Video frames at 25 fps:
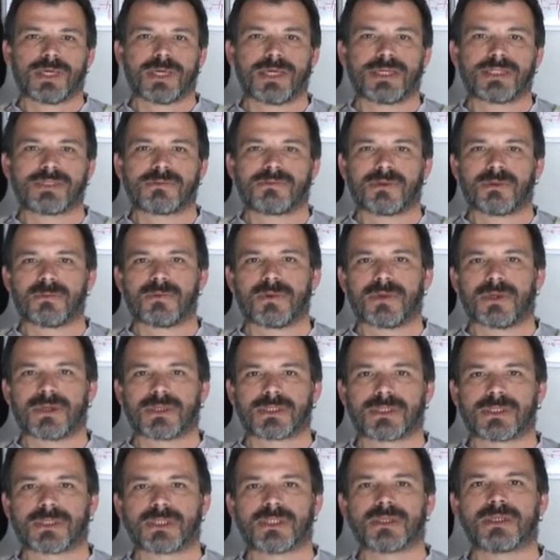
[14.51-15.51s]
is the
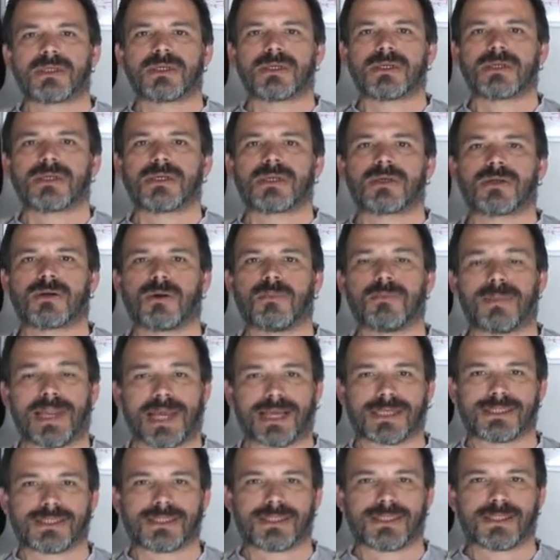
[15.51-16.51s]
word
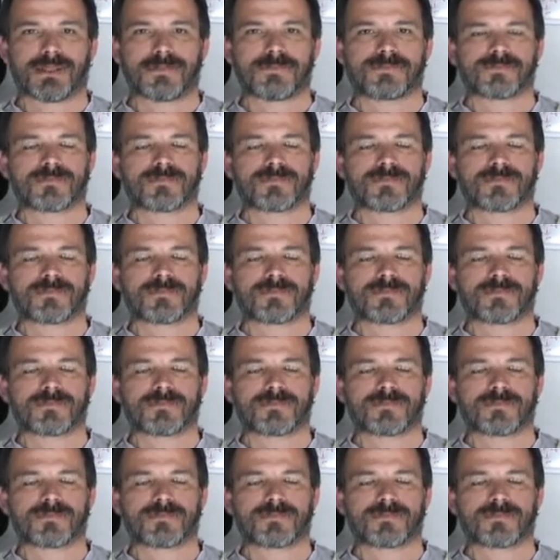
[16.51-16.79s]
complexity.